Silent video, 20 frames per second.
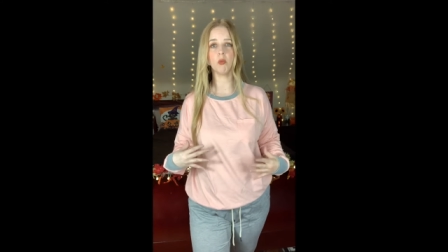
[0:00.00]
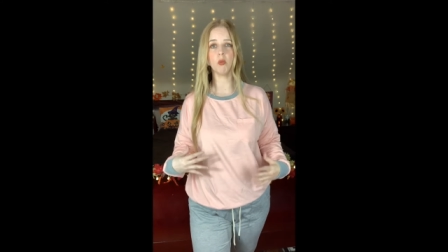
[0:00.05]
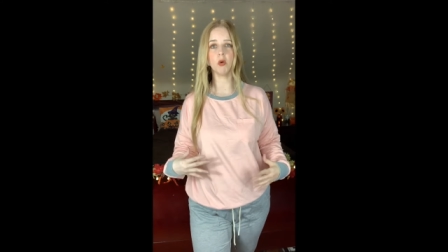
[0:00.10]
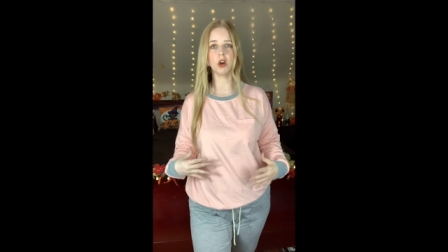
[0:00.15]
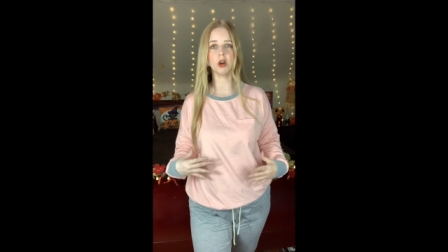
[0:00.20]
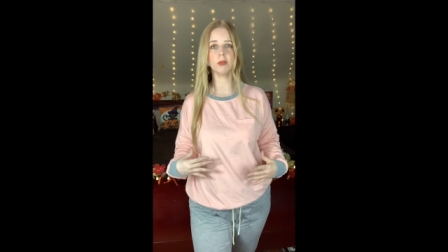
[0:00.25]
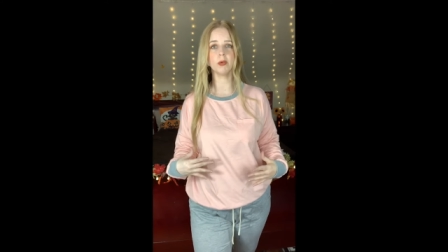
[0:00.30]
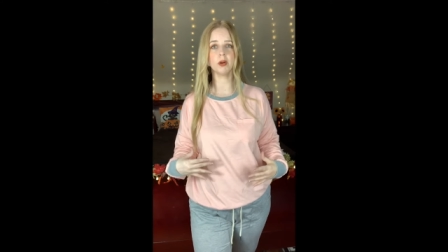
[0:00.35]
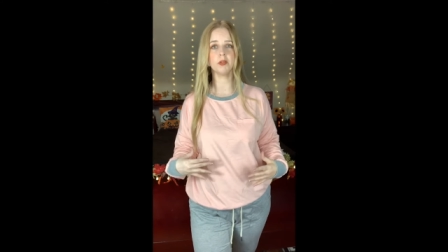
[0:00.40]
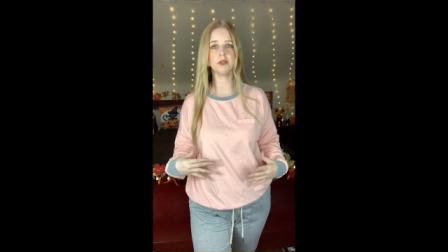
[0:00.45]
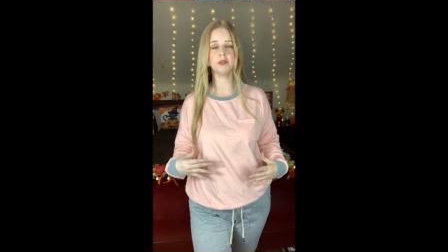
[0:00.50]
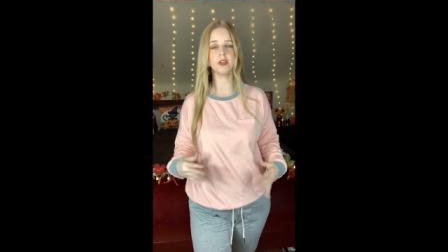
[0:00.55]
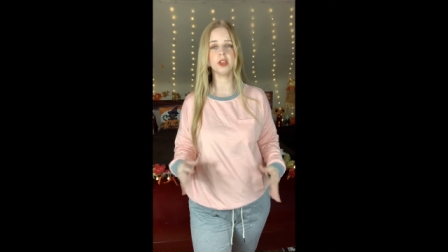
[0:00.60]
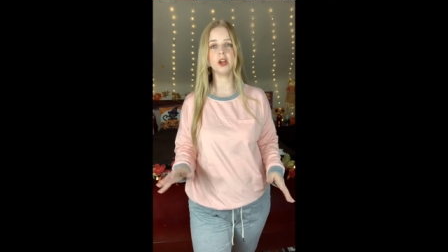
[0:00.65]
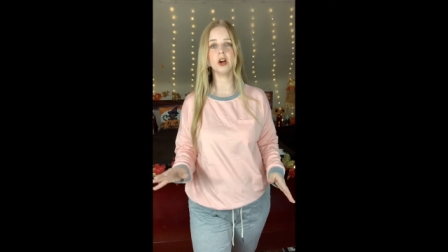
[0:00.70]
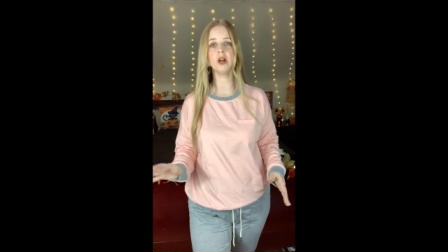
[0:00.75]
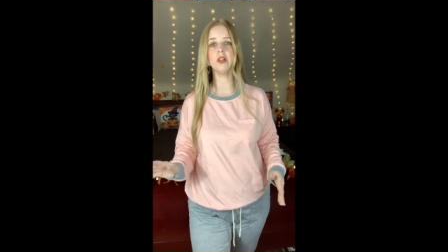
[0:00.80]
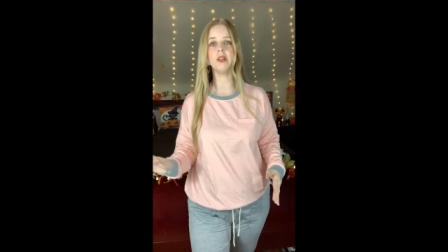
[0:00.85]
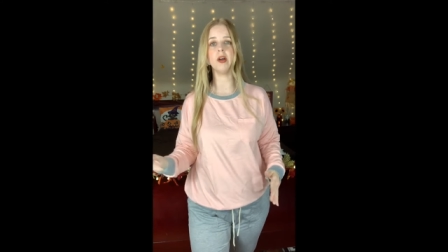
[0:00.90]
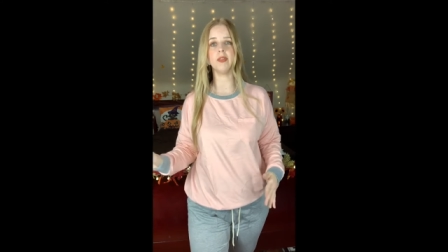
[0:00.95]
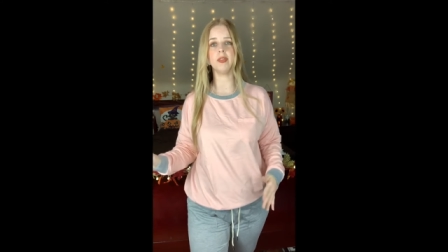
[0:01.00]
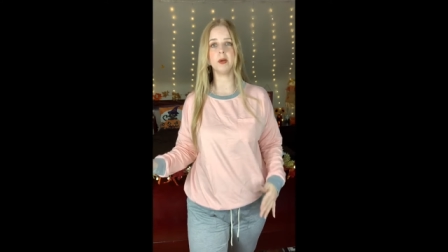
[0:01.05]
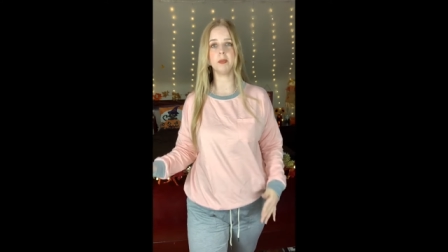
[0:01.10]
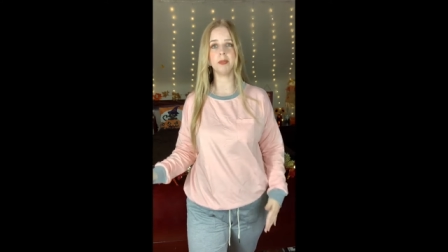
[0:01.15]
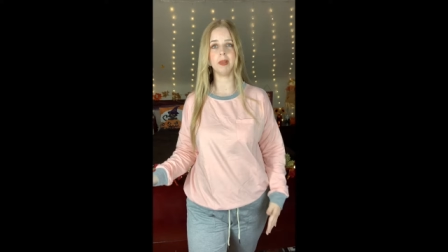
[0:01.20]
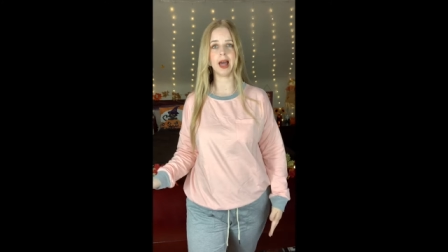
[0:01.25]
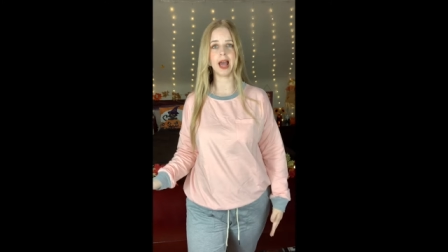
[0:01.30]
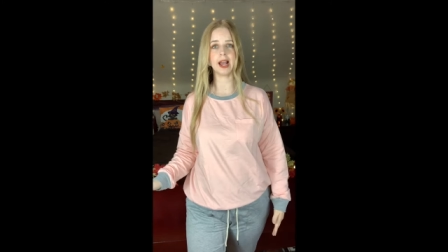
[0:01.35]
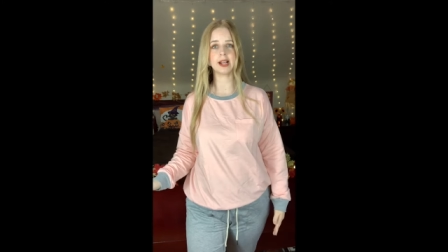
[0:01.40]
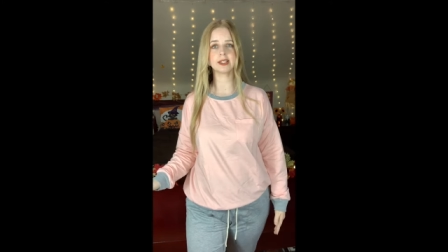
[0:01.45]
warmer feel than the
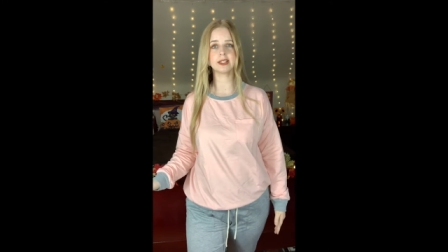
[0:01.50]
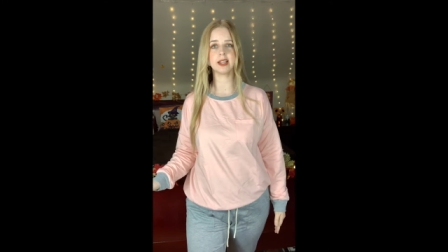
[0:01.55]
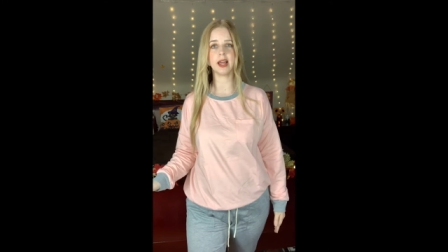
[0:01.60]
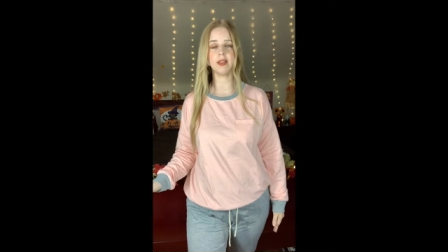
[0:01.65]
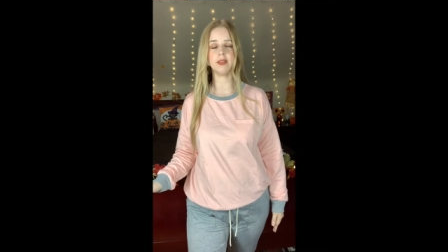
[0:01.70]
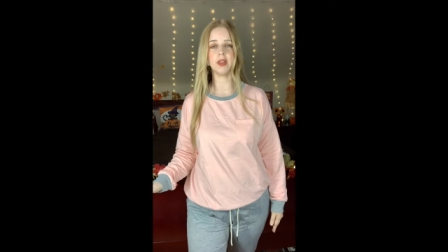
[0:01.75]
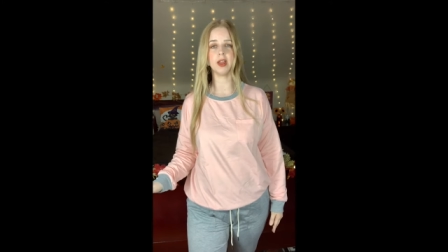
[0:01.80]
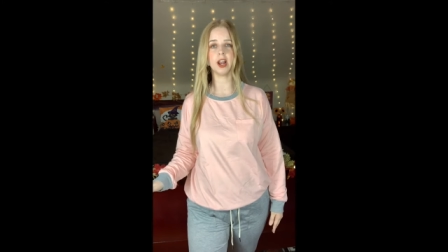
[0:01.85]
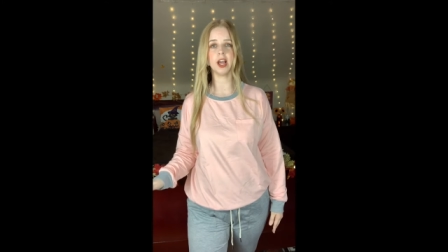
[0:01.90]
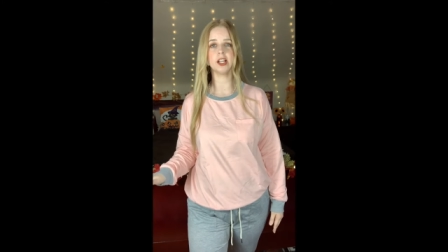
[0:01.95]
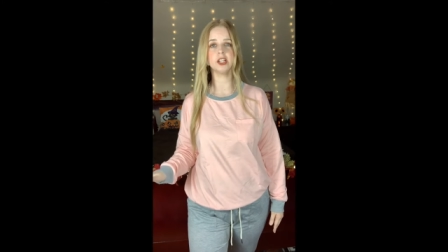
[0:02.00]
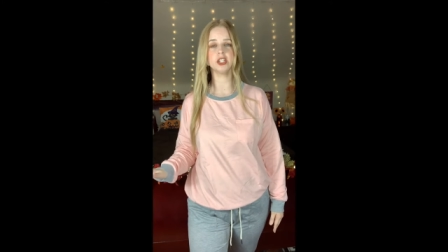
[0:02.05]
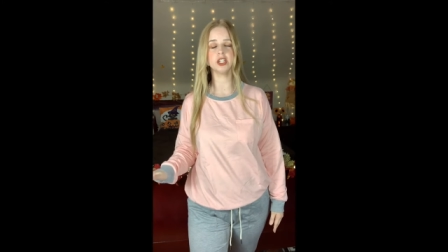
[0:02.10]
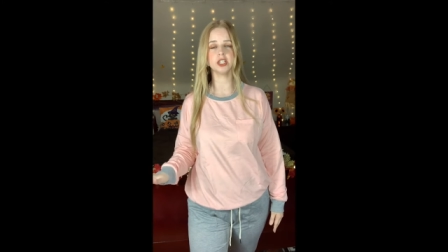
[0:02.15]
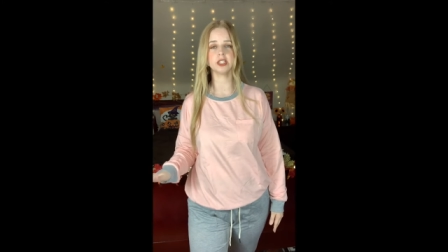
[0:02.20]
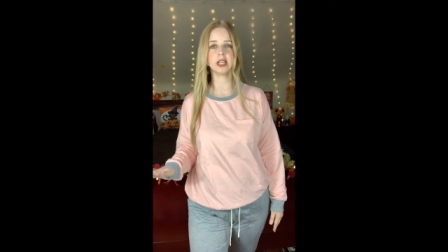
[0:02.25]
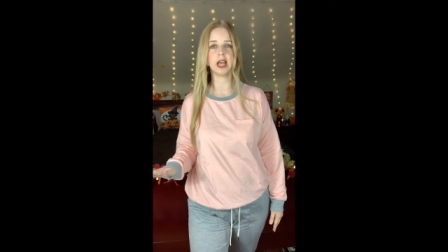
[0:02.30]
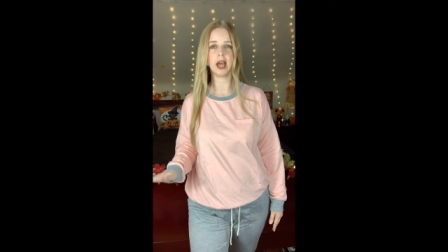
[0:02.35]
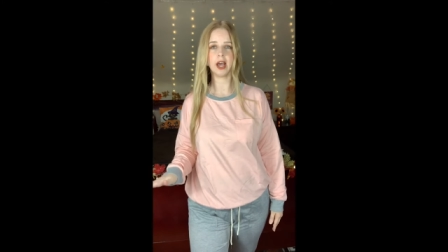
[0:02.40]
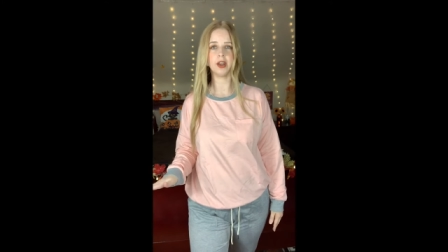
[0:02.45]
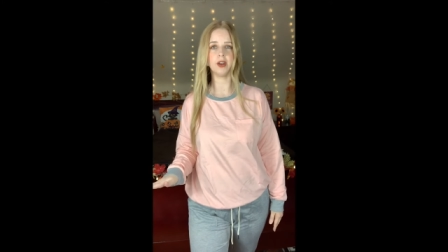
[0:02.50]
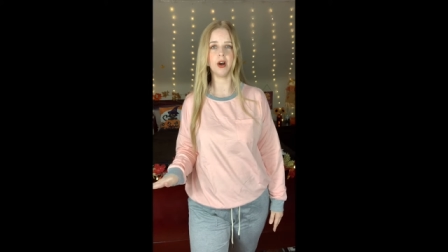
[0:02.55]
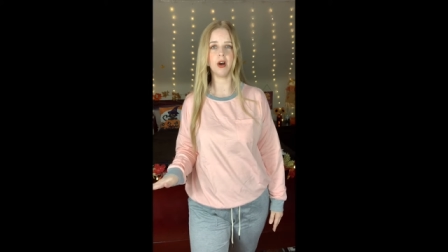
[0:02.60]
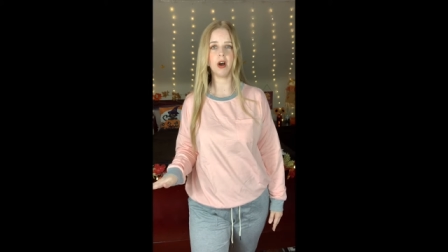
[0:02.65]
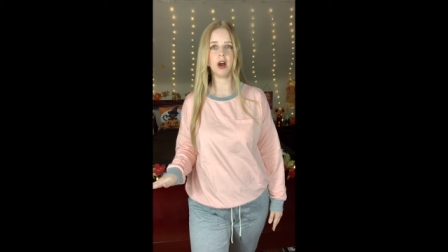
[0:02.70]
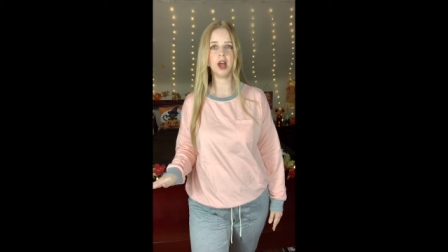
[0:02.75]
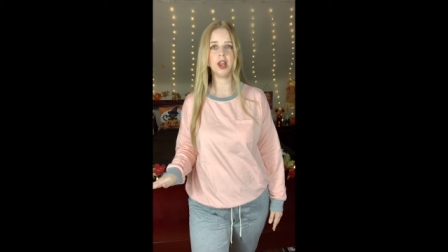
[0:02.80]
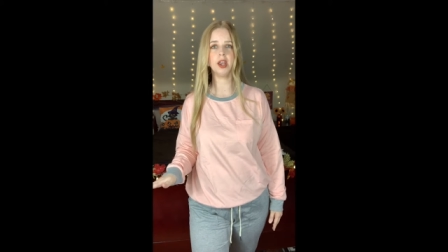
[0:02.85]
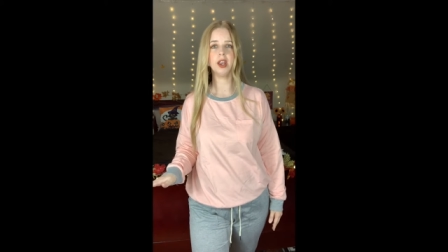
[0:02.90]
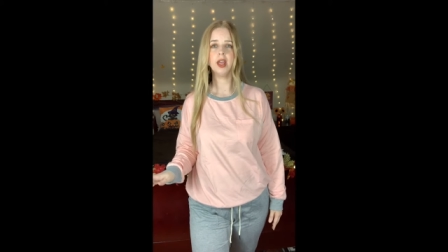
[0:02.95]
black set that I just had
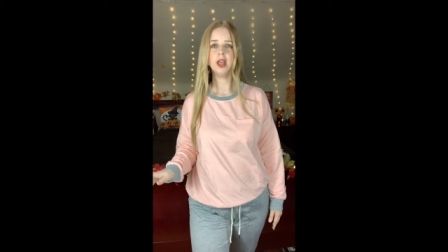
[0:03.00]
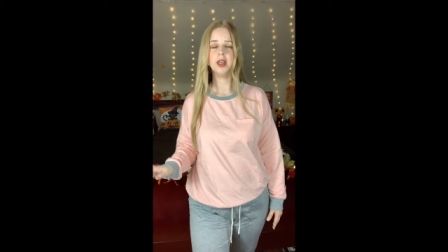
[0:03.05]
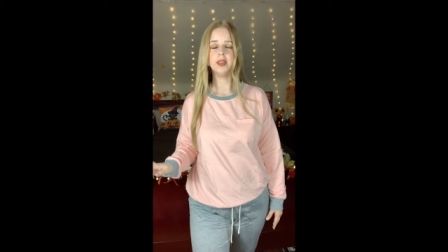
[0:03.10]
on.